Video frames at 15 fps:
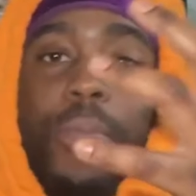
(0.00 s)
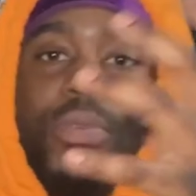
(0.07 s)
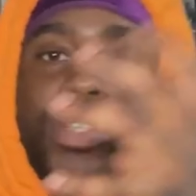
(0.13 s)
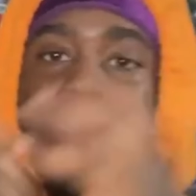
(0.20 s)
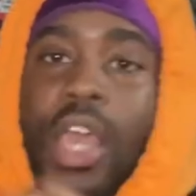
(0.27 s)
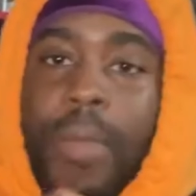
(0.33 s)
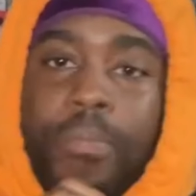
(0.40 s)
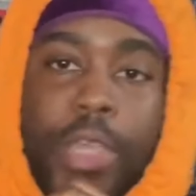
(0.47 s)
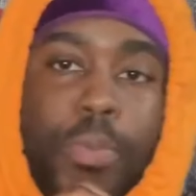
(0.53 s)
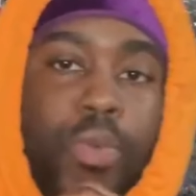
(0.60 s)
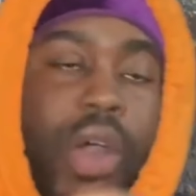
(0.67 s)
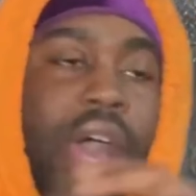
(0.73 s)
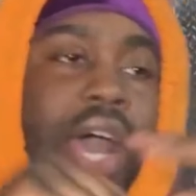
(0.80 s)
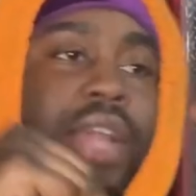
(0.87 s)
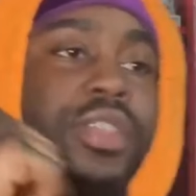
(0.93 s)
of tent people
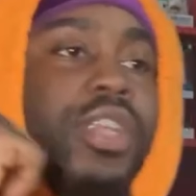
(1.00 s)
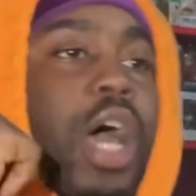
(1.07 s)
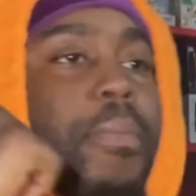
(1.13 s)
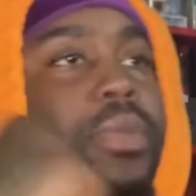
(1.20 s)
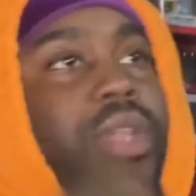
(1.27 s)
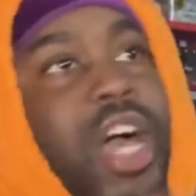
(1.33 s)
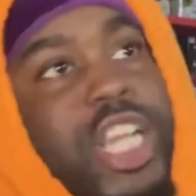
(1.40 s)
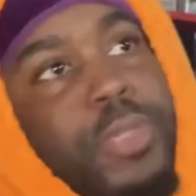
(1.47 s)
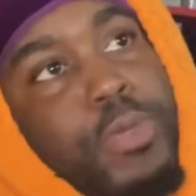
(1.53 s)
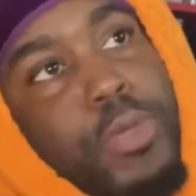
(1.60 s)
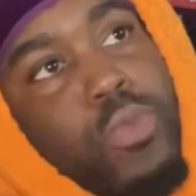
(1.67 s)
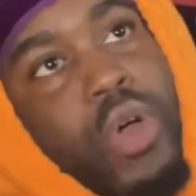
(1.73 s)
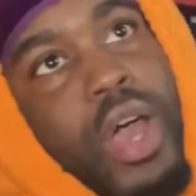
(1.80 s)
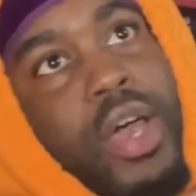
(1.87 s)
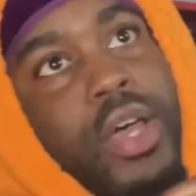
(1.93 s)
had, the type of lights
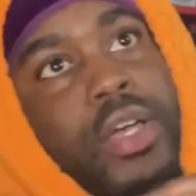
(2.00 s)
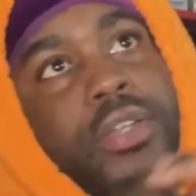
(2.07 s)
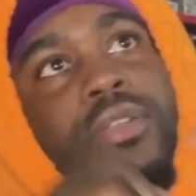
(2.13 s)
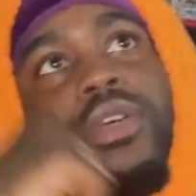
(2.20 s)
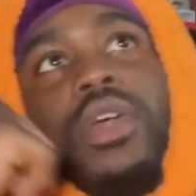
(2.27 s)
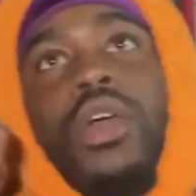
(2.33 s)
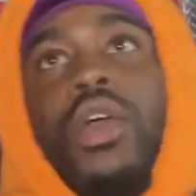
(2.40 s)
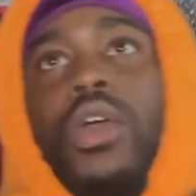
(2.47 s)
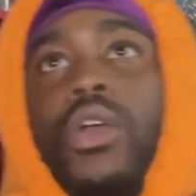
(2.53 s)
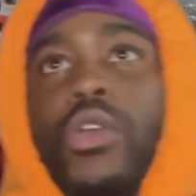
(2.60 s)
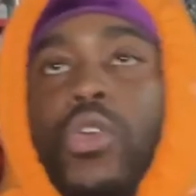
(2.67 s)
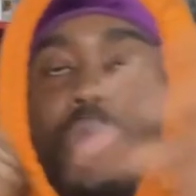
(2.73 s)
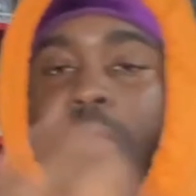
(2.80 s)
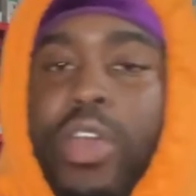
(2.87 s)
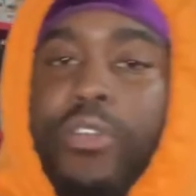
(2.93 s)
people had,
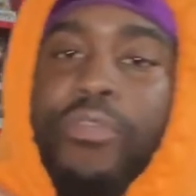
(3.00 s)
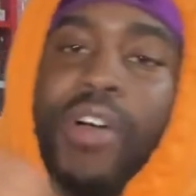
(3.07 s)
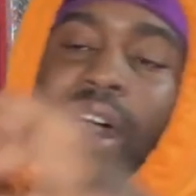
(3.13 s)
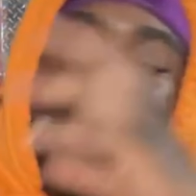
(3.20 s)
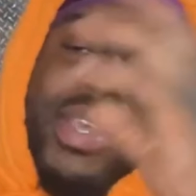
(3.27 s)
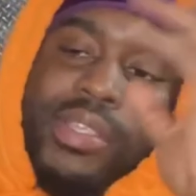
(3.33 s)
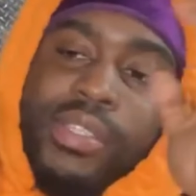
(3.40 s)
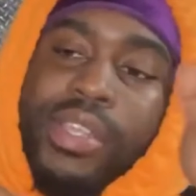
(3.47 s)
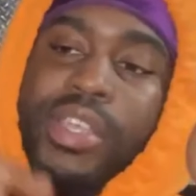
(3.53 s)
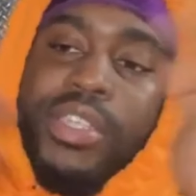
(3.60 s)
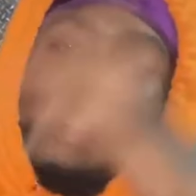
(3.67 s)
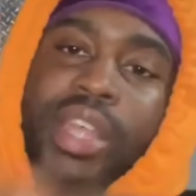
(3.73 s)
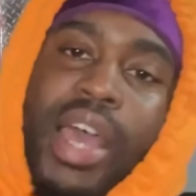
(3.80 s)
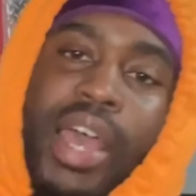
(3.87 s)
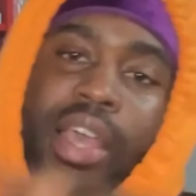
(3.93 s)
humidifiers, this,
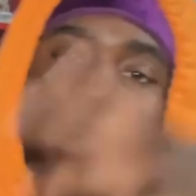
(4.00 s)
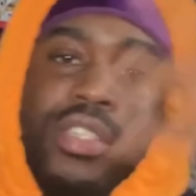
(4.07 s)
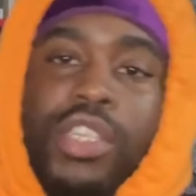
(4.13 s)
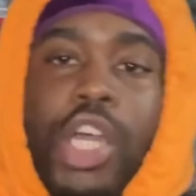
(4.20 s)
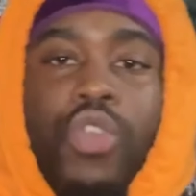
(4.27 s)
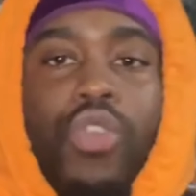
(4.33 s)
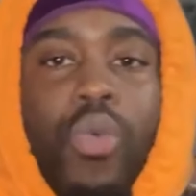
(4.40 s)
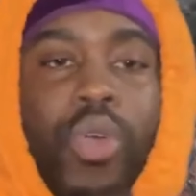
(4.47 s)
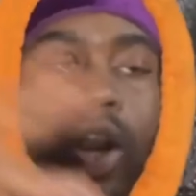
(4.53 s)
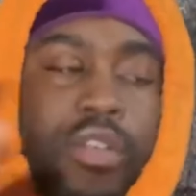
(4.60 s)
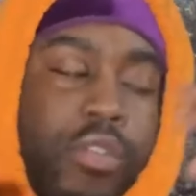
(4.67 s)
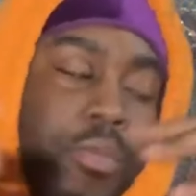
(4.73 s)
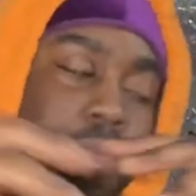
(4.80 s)
that, etc., whatever.